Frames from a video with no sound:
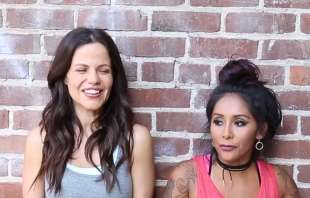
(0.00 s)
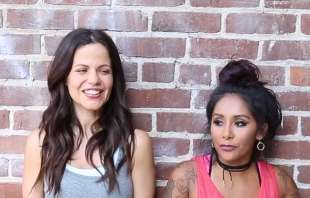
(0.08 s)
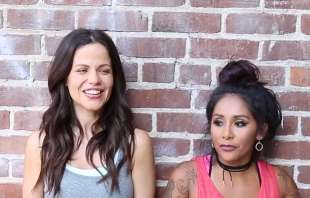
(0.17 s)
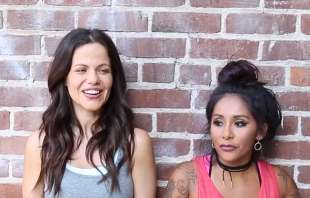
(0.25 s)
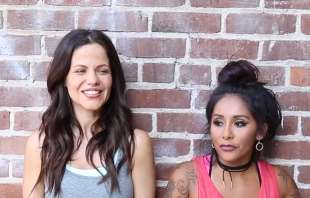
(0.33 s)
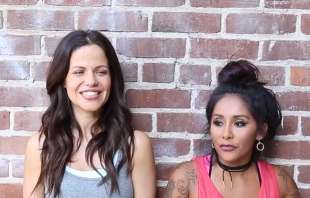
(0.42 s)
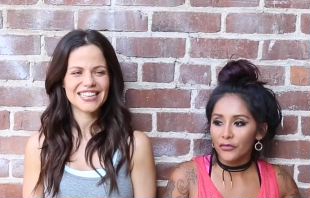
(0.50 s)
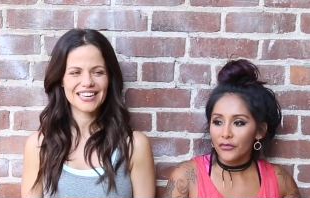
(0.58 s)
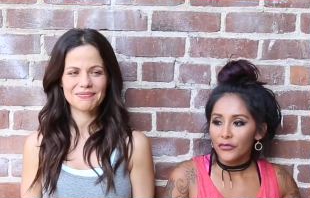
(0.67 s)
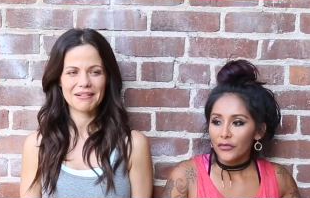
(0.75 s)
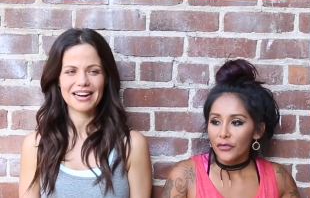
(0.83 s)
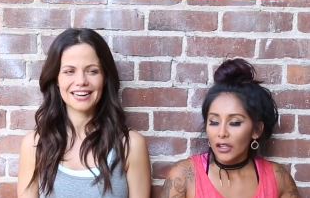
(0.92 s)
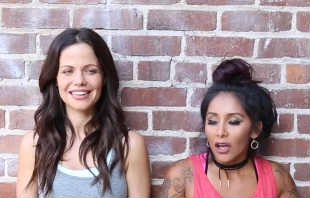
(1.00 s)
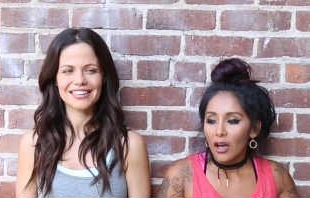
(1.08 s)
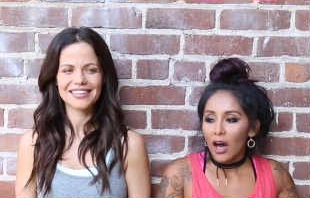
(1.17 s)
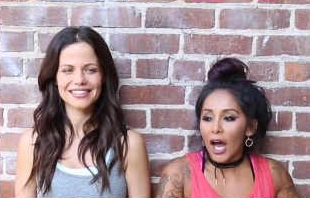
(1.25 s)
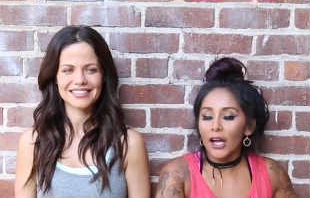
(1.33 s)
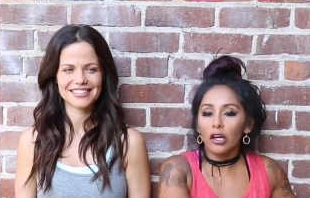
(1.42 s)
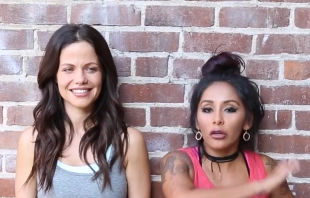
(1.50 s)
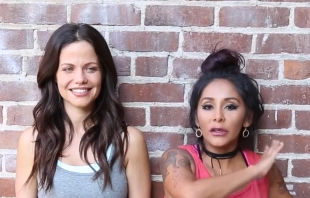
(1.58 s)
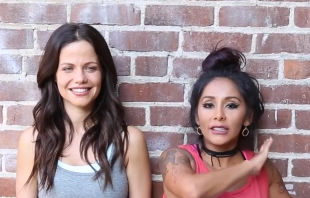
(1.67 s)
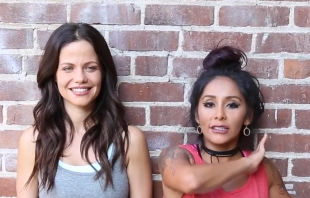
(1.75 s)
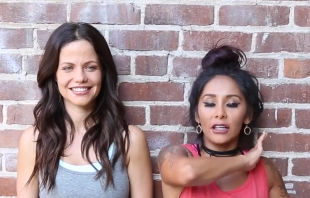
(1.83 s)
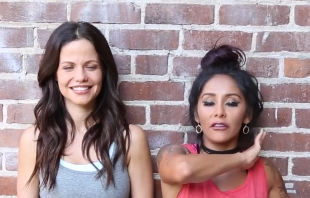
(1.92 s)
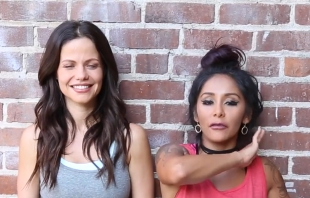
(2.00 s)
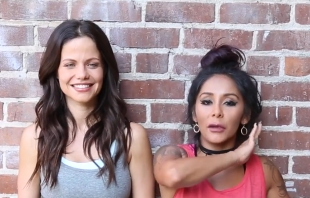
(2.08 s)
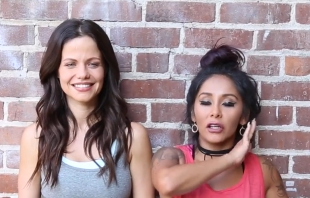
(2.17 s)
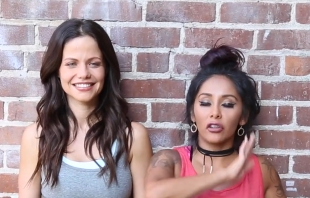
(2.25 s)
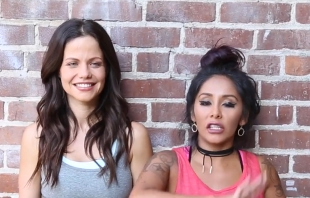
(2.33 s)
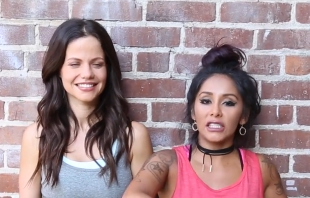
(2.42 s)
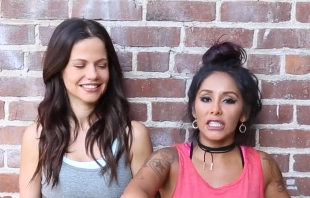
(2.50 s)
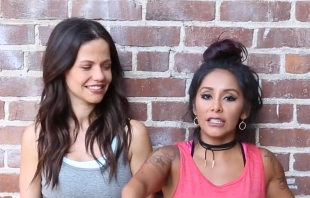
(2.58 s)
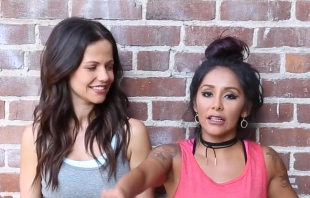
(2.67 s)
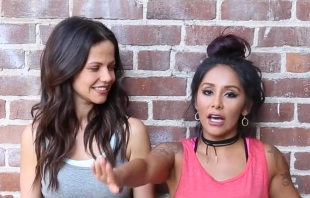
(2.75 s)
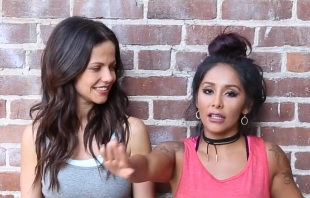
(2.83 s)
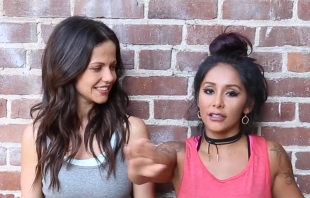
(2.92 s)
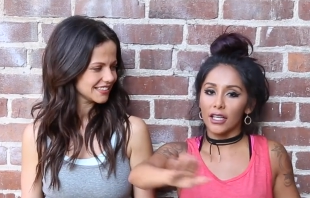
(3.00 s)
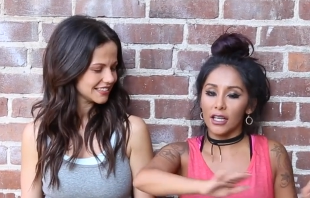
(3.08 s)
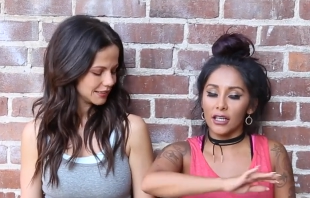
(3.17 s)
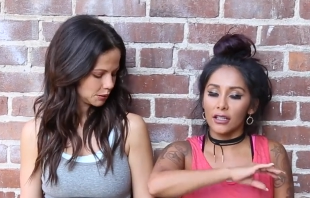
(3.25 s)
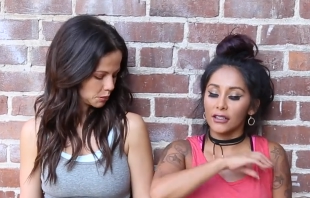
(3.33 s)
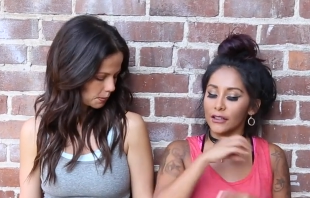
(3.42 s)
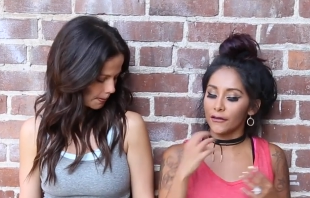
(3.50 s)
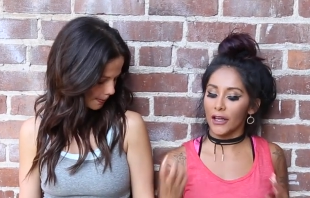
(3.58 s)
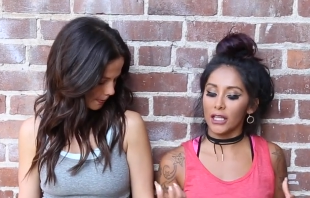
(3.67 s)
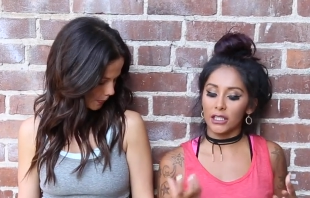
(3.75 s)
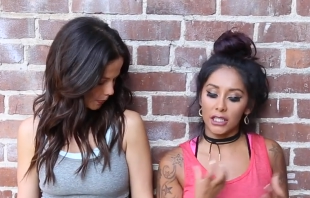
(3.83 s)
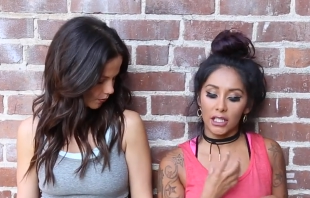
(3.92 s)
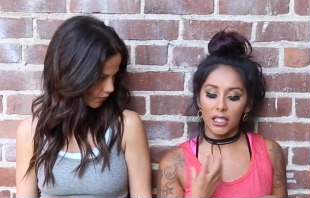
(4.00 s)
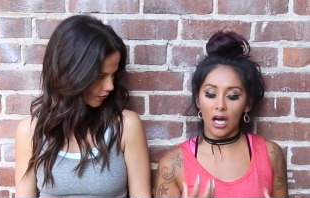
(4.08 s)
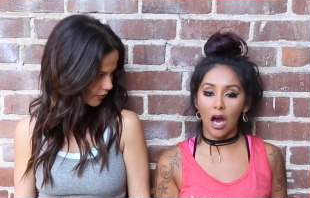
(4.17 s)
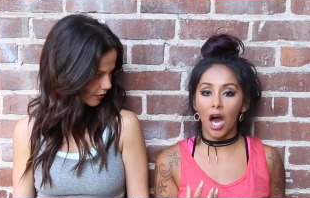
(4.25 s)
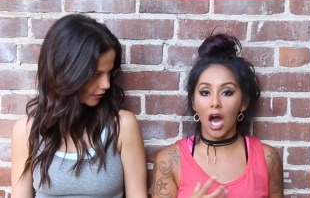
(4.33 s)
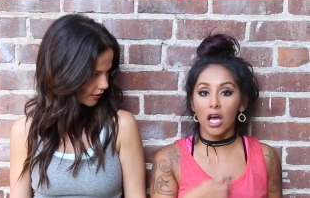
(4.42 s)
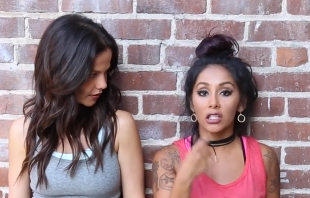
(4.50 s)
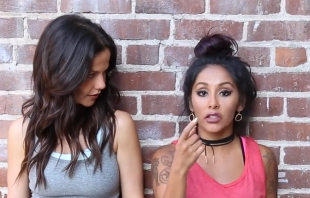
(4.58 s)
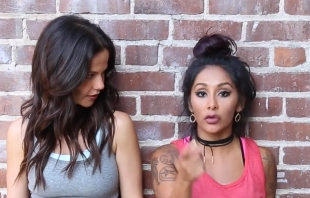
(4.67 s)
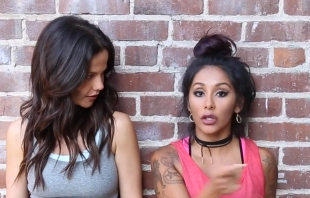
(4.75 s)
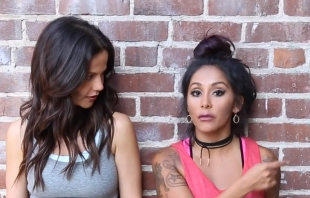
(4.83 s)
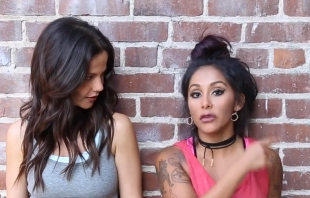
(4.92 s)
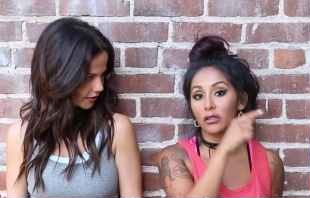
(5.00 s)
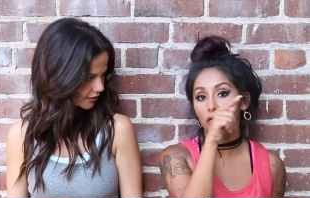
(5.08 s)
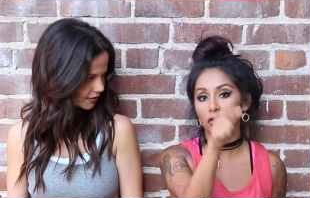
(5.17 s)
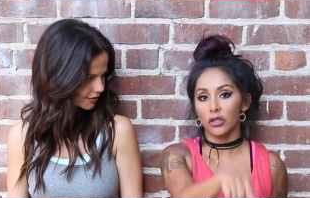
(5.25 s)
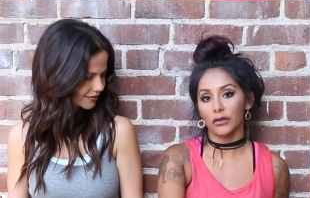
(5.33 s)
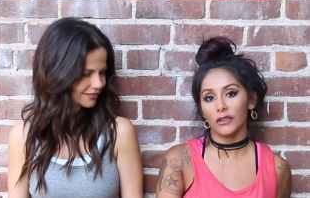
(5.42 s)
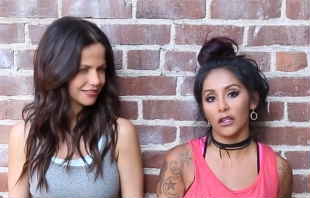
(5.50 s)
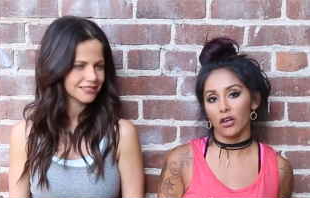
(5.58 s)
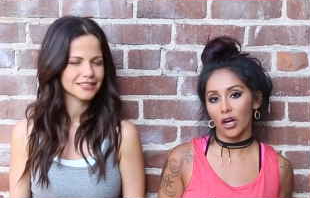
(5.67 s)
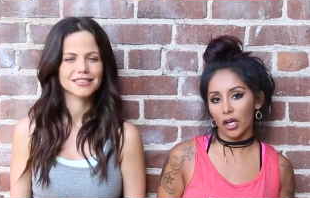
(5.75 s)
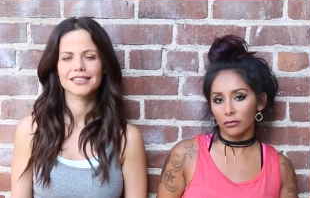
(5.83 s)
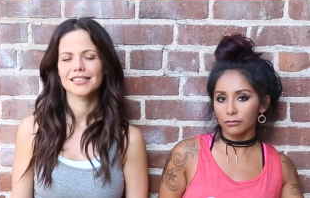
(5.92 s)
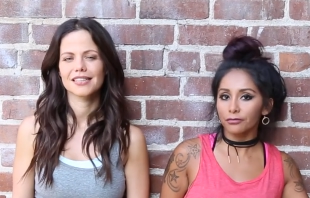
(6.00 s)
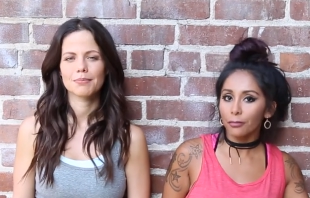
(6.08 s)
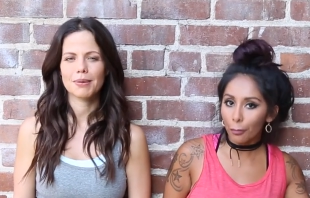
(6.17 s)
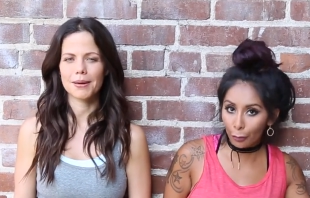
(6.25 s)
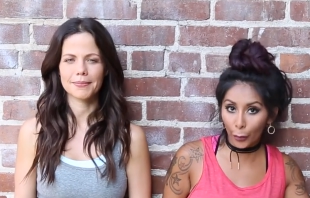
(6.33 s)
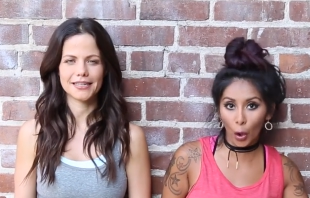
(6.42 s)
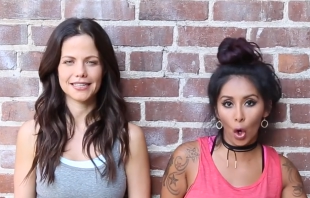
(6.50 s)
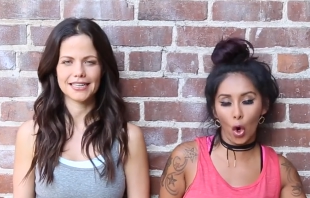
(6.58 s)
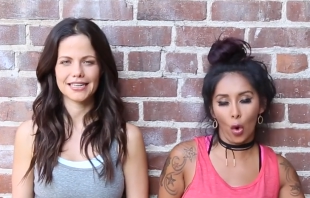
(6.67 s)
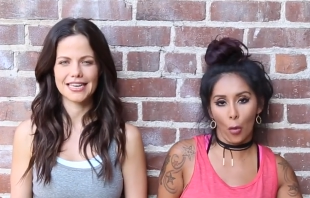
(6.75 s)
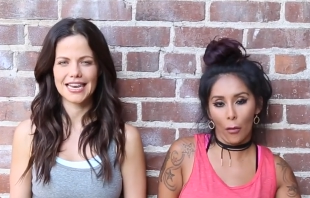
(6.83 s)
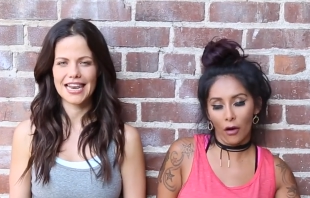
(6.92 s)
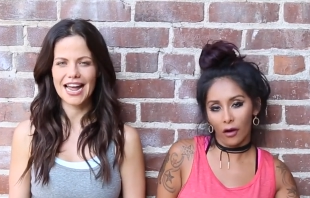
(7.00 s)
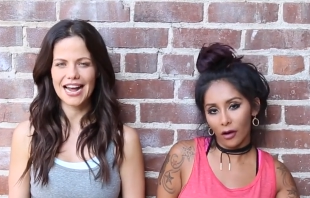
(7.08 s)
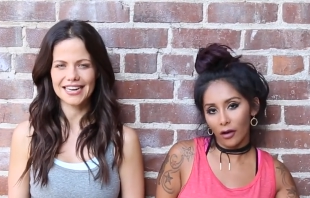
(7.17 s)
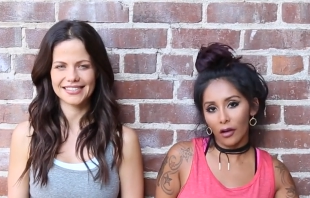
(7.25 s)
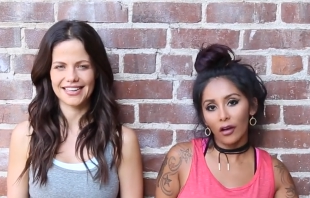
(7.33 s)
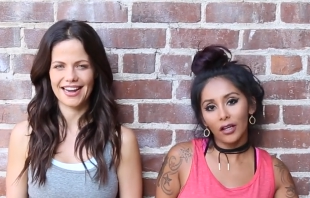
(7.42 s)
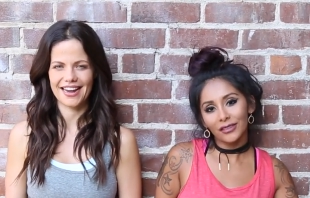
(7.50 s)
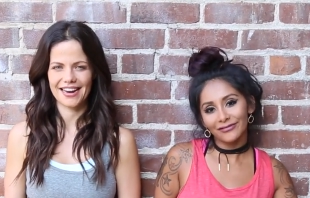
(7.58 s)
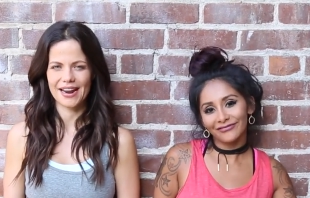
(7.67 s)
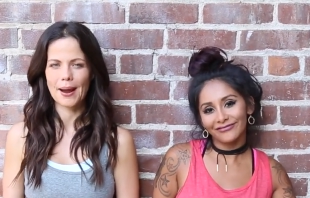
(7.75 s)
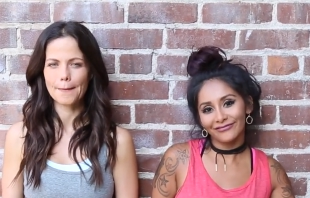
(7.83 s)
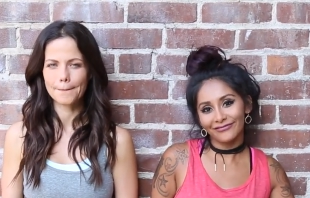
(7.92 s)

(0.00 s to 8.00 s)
Speaker 1: Oh, cozy in my Uggs. I always love my green tea lattes, venti, hot, soy milk, no syrup. Boom! Latte.